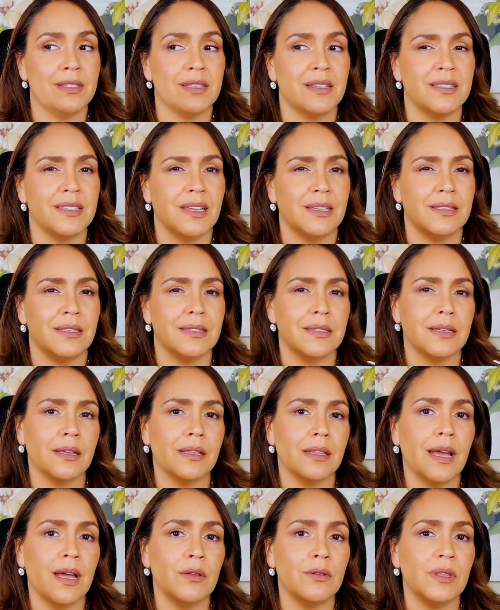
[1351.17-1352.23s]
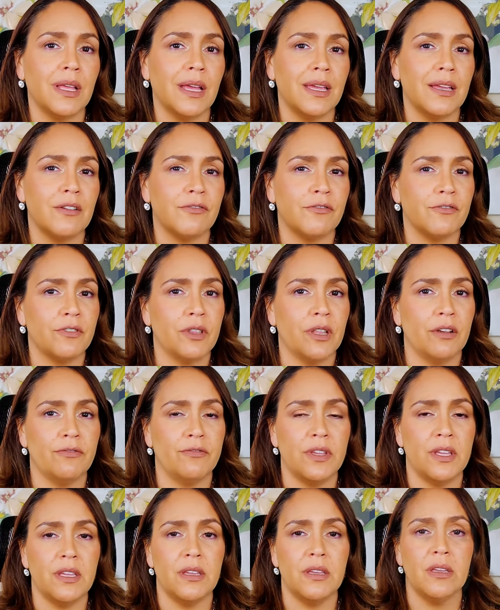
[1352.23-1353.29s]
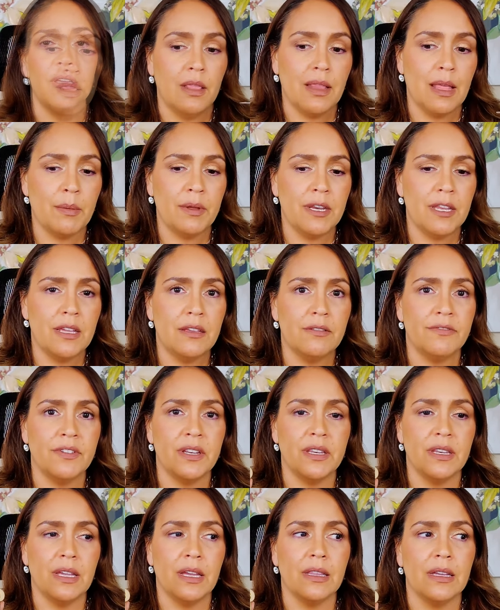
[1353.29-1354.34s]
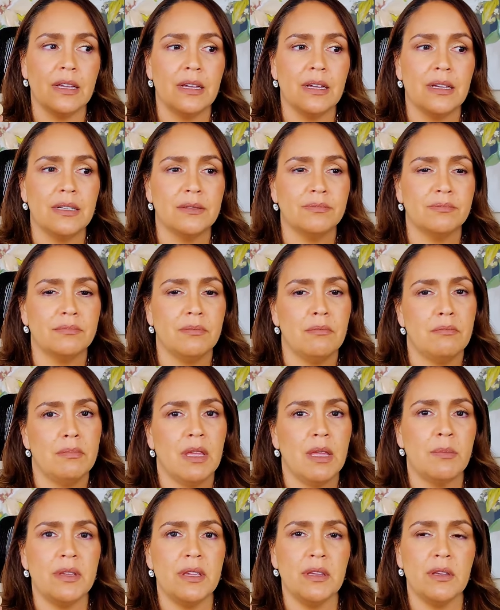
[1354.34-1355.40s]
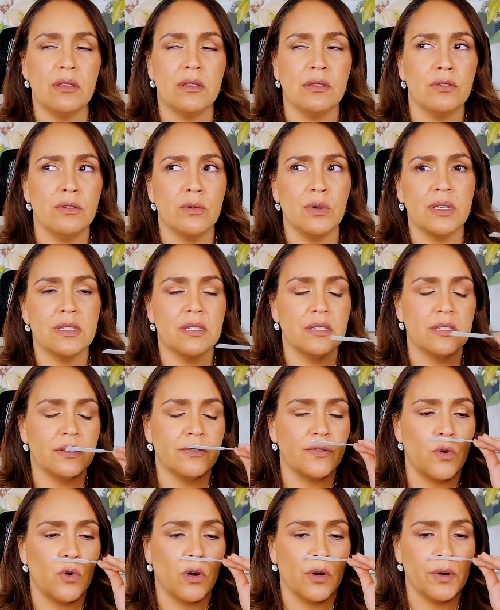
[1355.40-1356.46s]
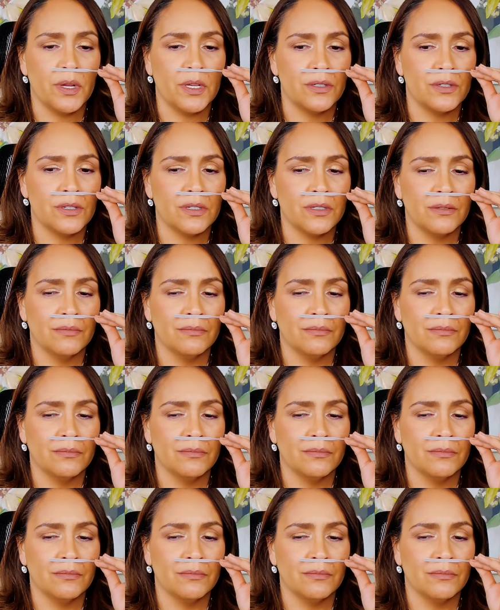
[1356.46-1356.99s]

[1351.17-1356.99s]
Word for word: It is like this cloud-like, fluffy, lemony, vanilla, maybe nuances of orange.